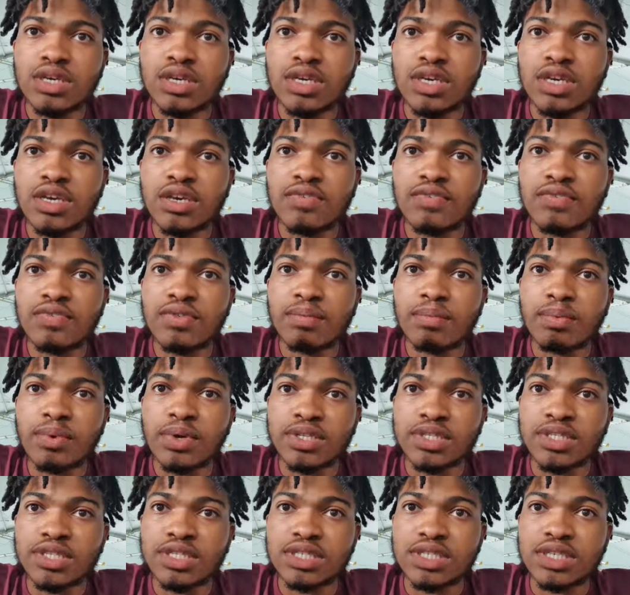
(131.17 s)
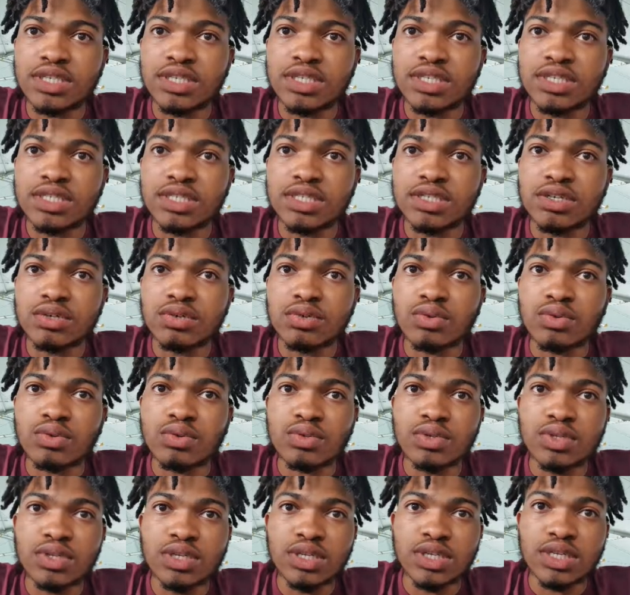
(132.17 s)
if the present state is 0,
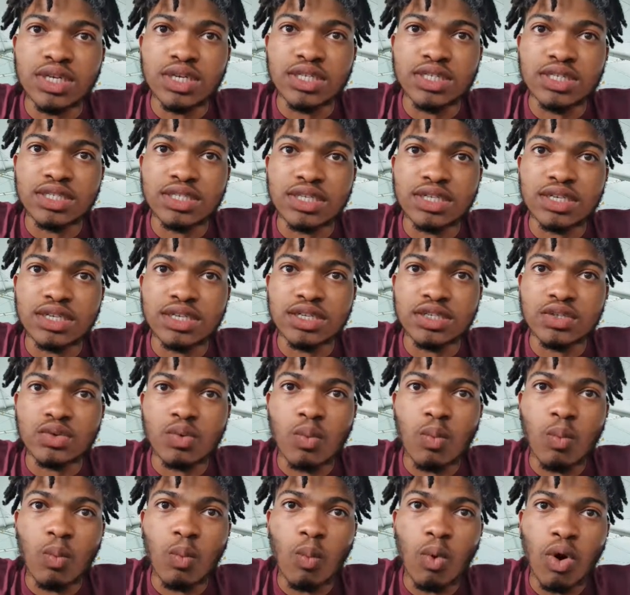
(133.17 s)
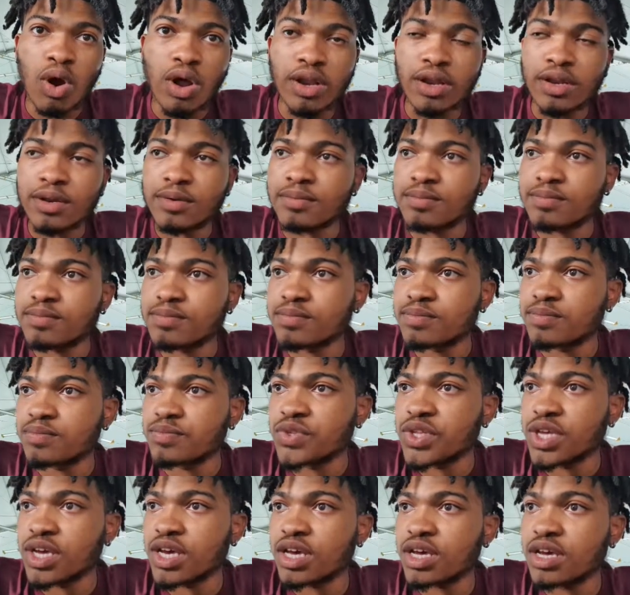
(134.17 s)
next state is 1.
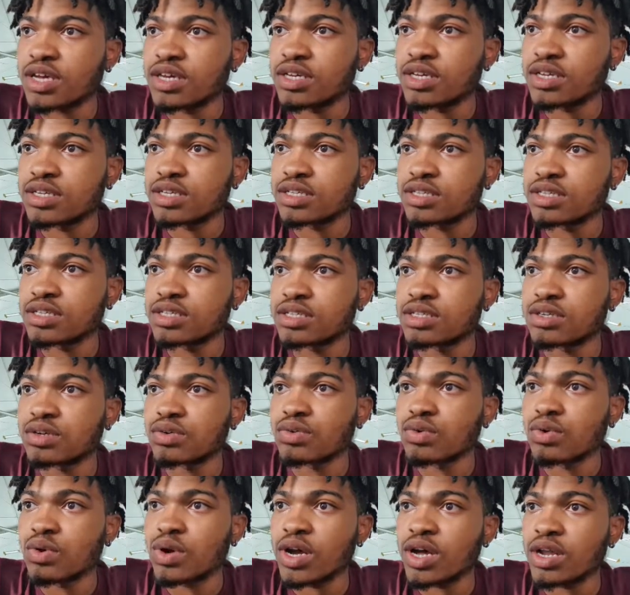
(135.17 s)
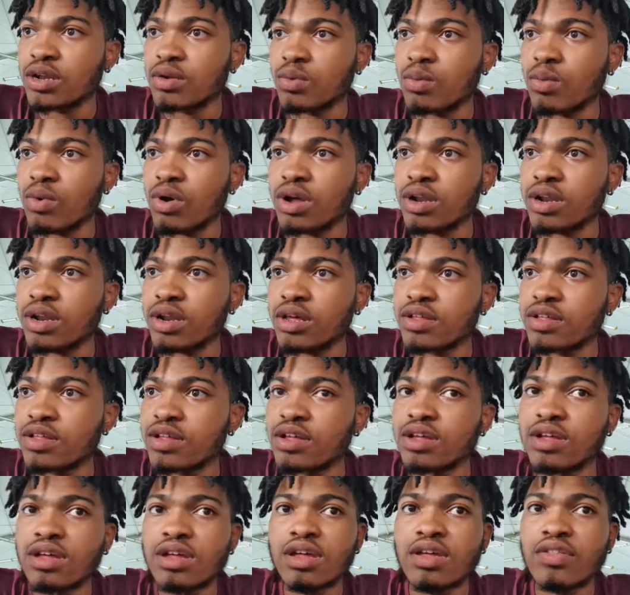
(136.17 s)
Here, 0 and 1,
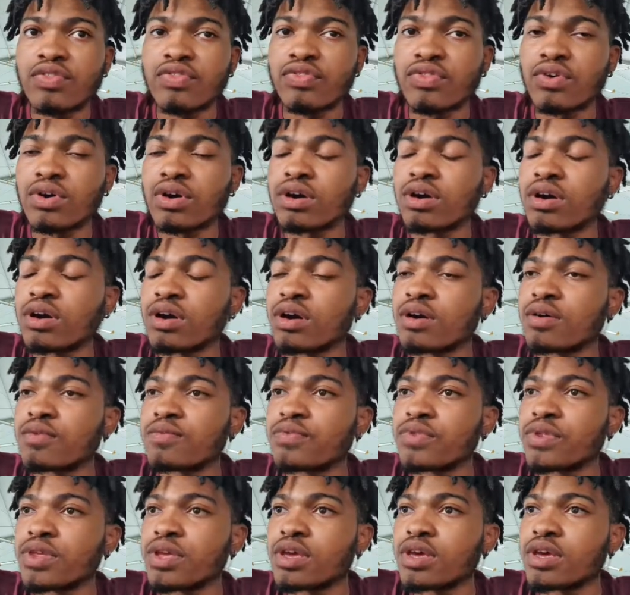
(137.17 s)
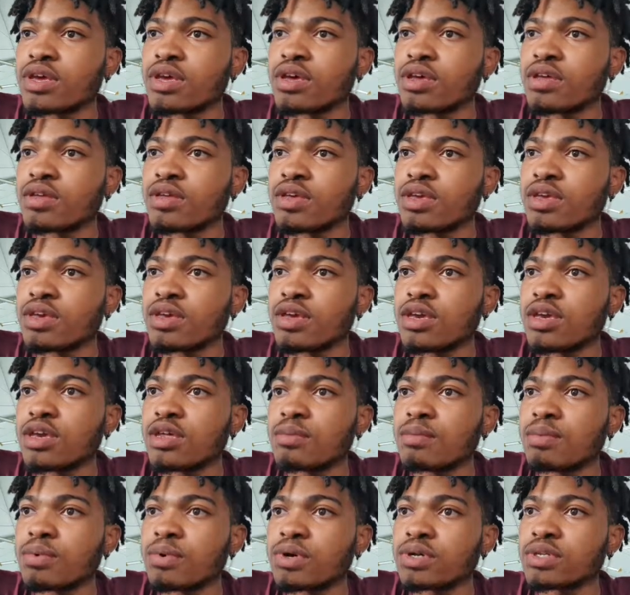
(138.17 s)
the
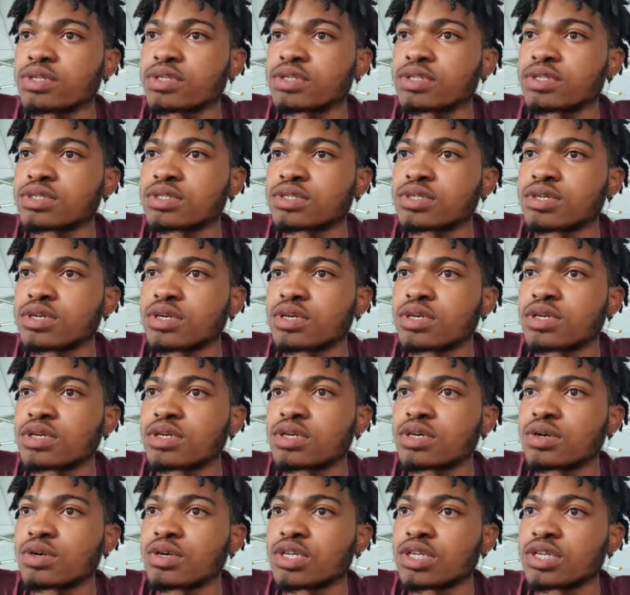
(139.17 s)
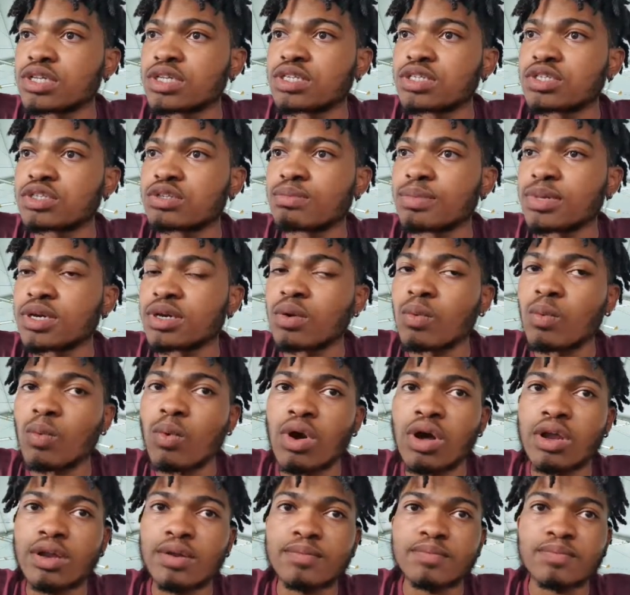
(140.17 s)
input needs to be a
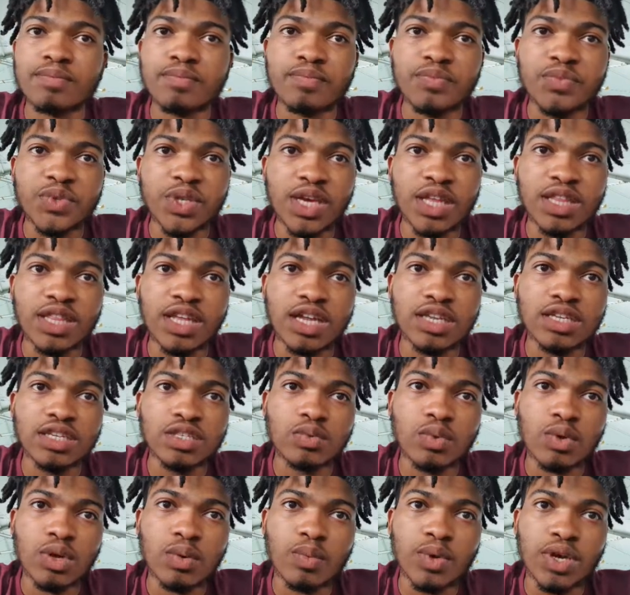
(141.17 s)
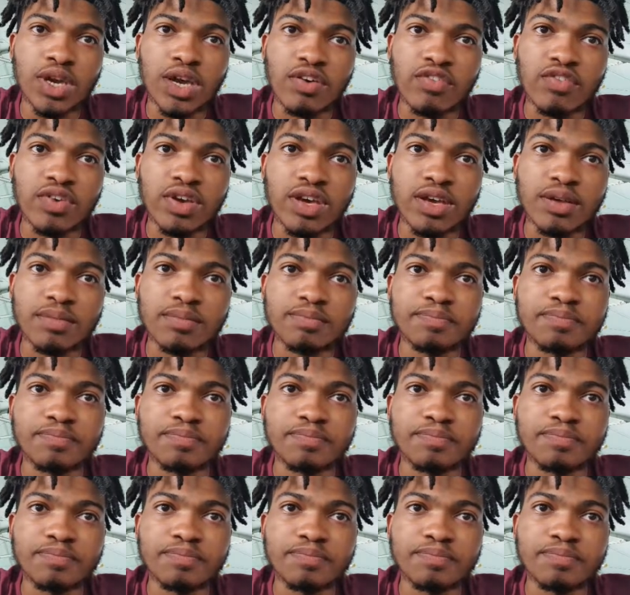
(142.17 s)
1, and that is what we have here.